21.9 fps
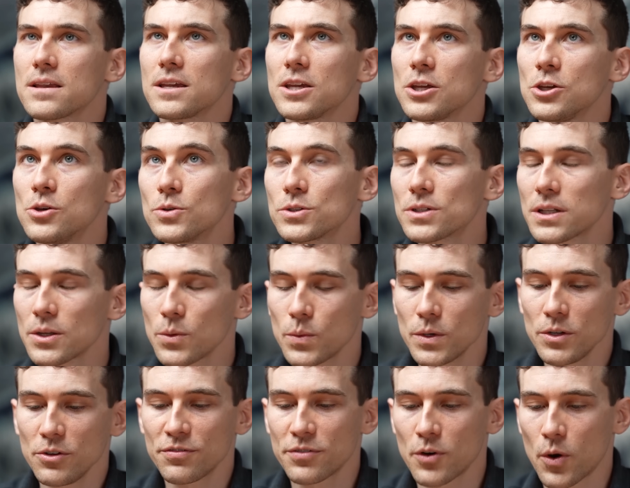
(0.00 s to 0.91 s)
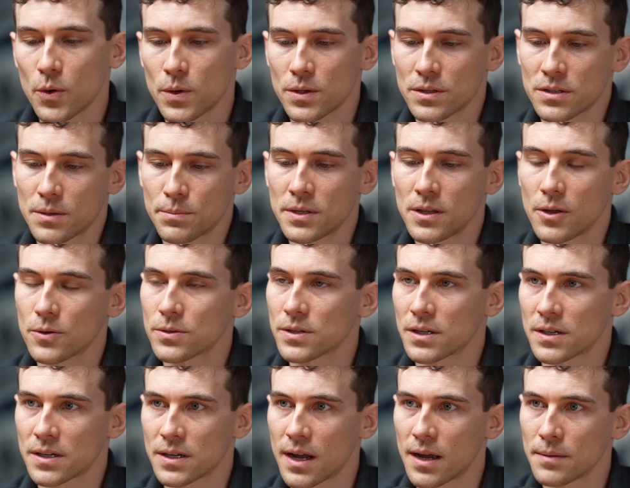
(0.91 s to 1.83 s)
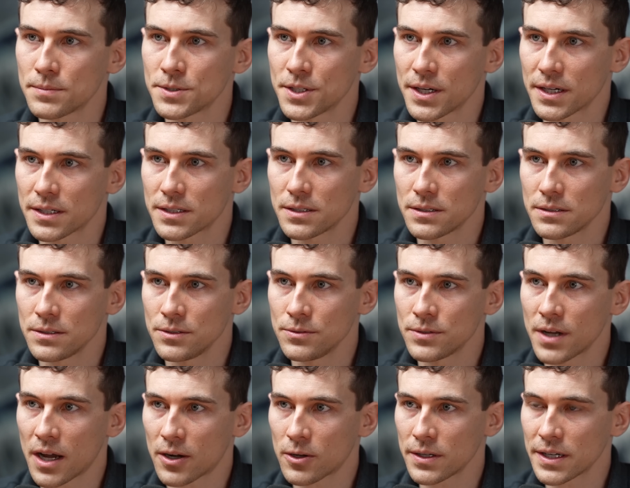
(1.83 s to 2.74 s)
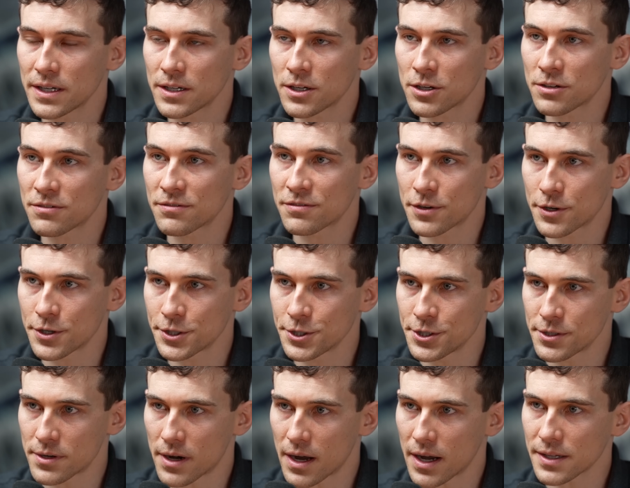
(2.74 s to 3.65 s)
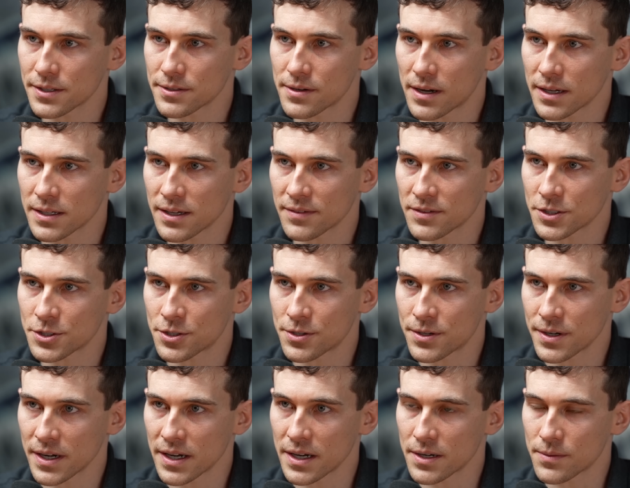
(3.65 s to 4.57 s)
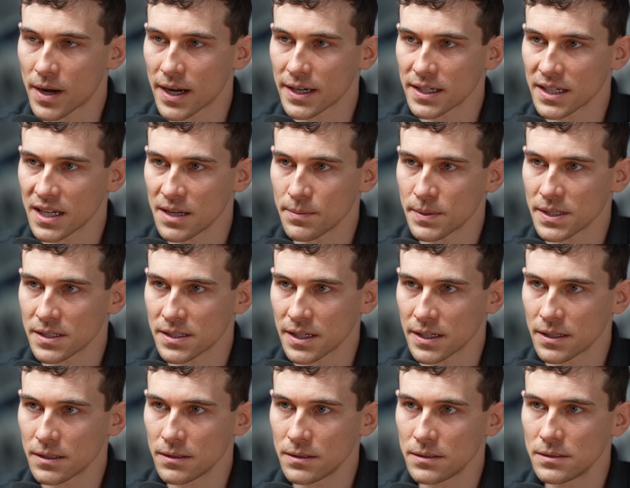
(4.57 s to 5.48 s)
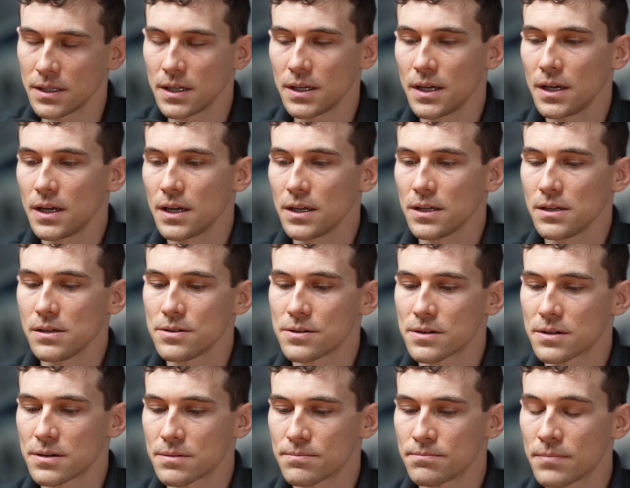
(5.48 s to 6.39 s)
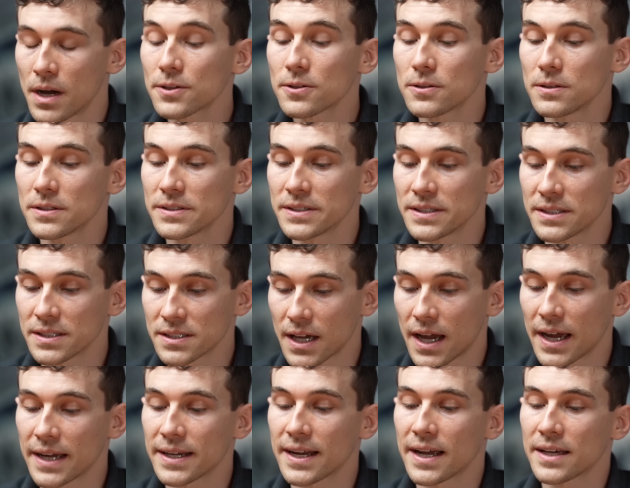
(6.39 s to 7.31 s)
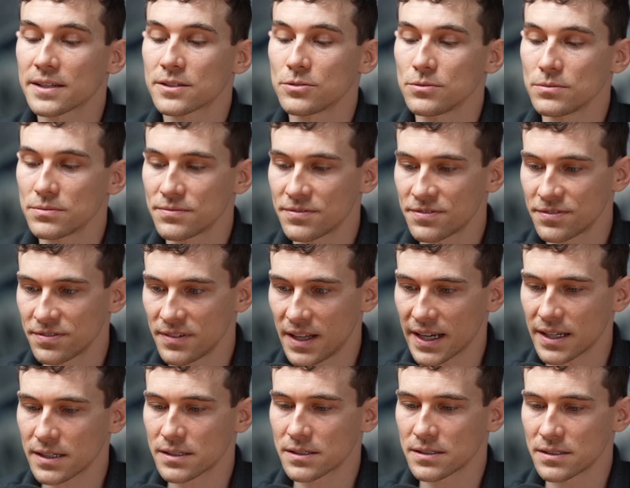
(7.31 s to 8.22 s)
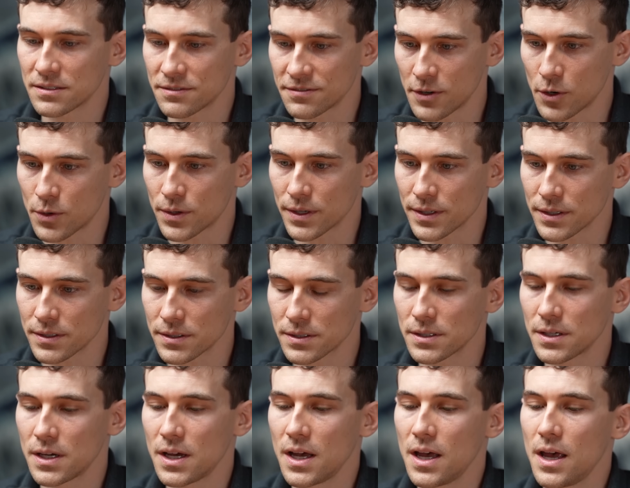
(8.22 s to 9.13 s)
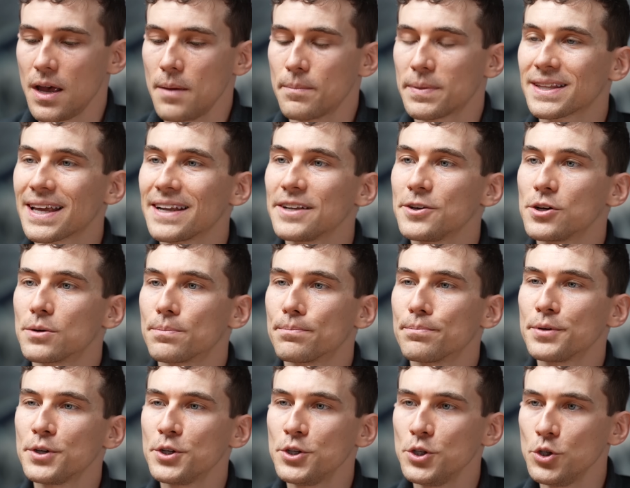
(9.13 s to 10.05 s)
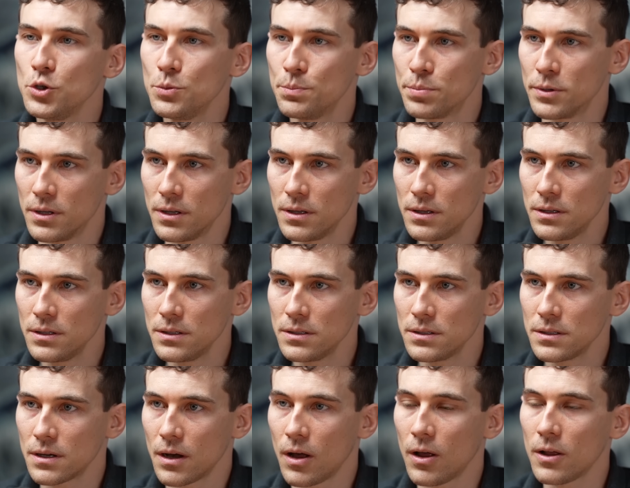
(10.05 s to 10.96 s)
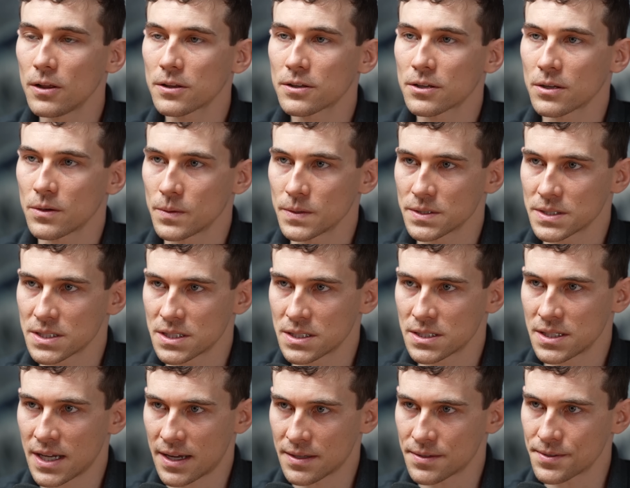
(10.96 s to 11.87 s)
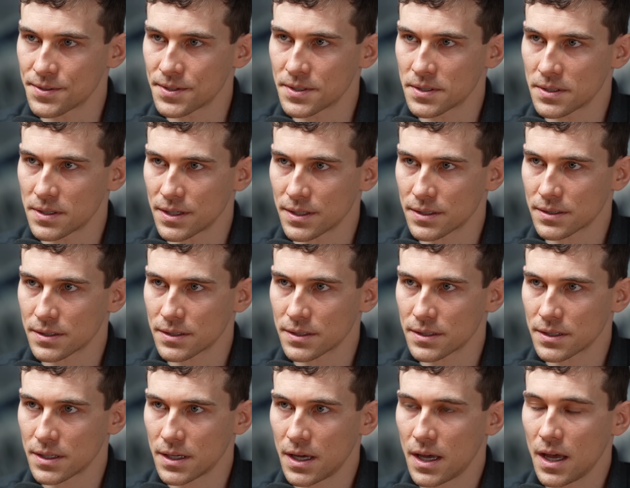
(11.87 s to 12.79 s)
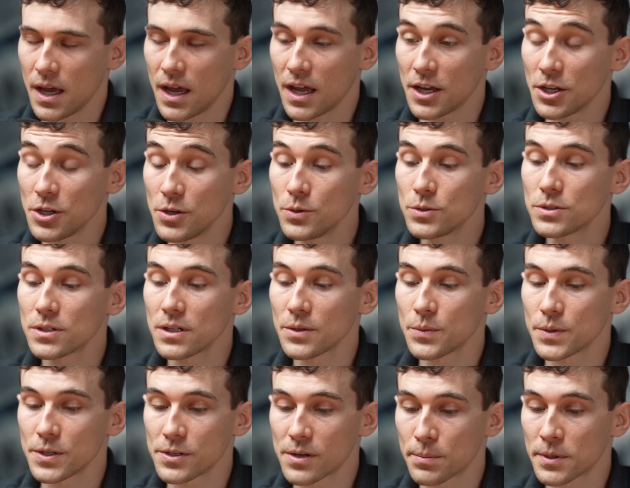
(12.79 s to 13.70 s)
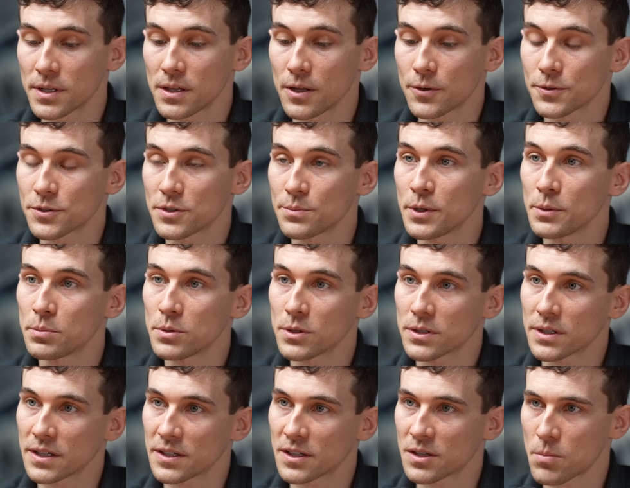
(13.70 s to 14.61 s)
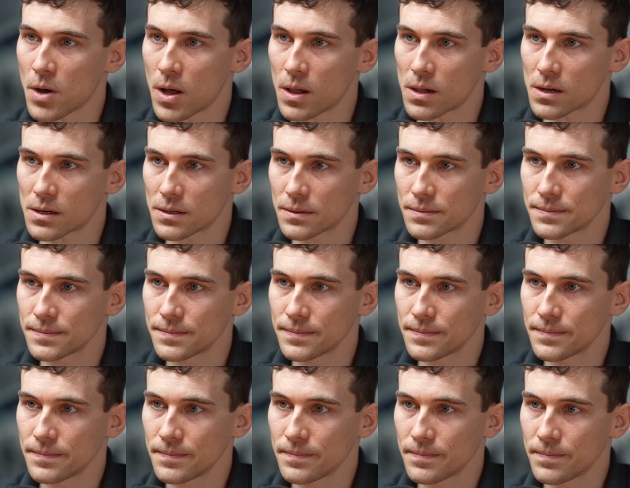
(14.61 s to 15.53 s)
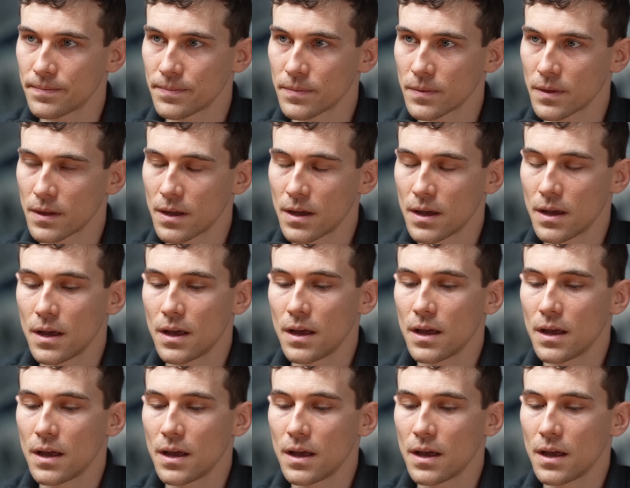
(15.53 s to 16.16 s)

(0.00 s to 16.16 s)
Usually when you focus up close on an object, you not only converge your eyes have to turn in, right, to keep it single. Your muscle inside has to flex and focus, but then your pupil also is tethered to this. And usually when you're up close, your pupils get smaller. Mm.